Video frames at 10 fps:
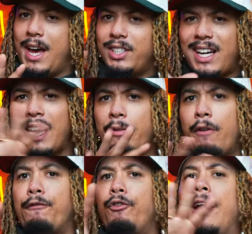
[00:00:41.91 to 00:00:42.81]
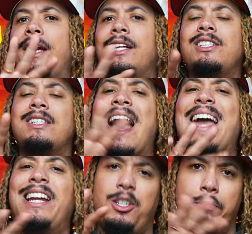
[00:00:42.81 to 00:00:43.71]
It's a kind of a
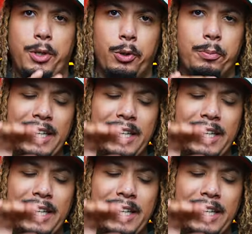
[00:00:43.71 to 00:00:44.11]
Frankensteinish build.